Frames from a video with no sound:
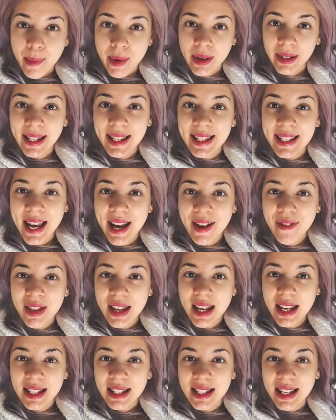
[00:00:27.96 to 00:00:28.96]
I'm going to save
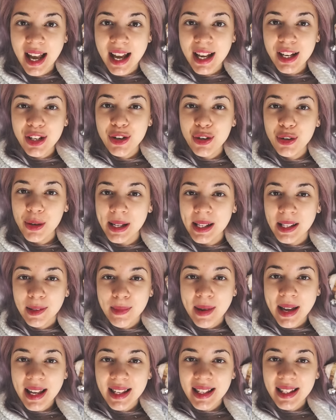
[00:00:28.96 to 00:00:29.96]
this till
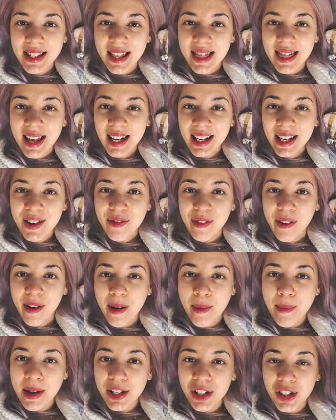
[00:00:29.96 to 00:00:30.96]
Christmas, so thank you
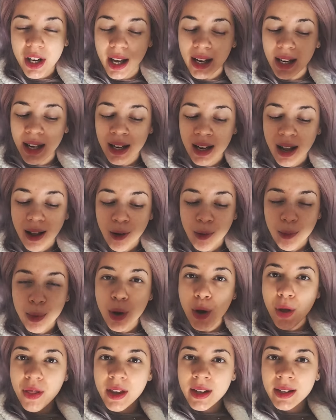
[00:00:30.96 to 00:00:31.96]
very much, Yannin. I'll
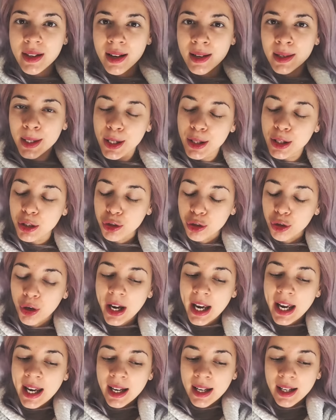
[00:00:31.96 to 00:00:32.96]
put this under the
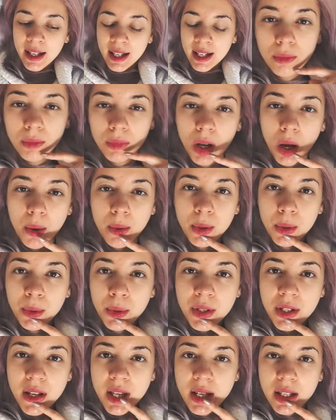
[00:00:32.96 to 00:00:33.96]
tree. Oh, and
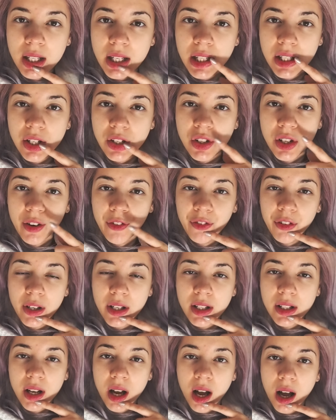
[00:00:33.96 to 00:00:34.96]
also, this is the Jeffree
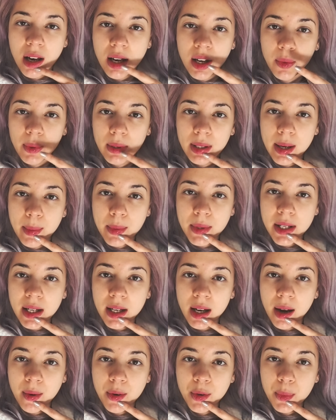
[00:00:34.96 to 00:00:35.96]
Star liquid
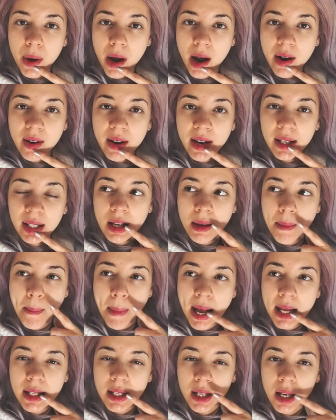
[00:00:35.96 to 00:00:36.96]
lipstick I was wearing.
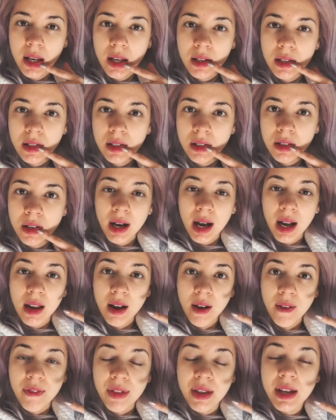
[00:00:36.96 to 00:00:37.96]
Masochist. I
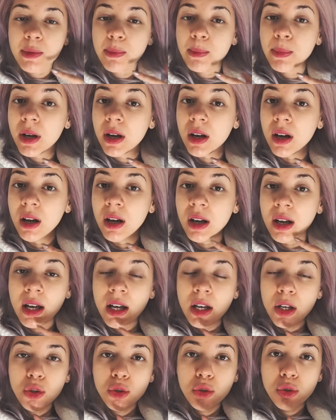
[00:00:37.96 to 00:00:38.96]
love this, but
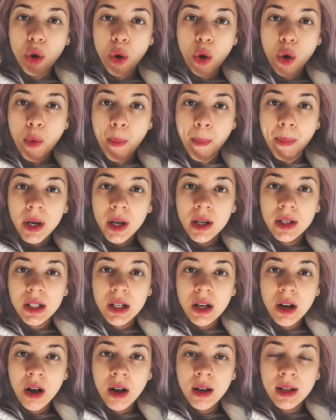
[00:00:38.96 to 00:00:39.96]
so
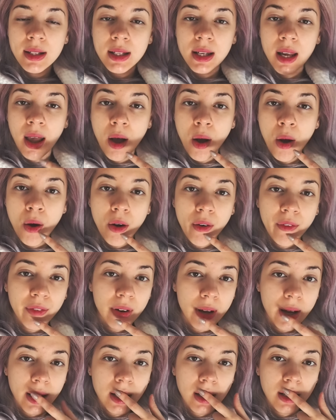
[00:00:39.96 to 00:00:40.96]
bloody hard to get off.
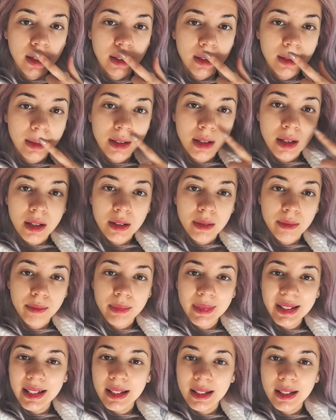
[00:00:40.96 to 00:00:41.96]
Like,
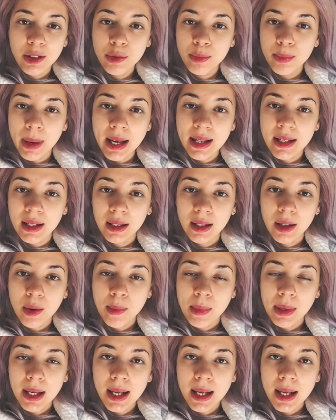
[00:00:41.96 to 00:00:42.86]
it's still basically on my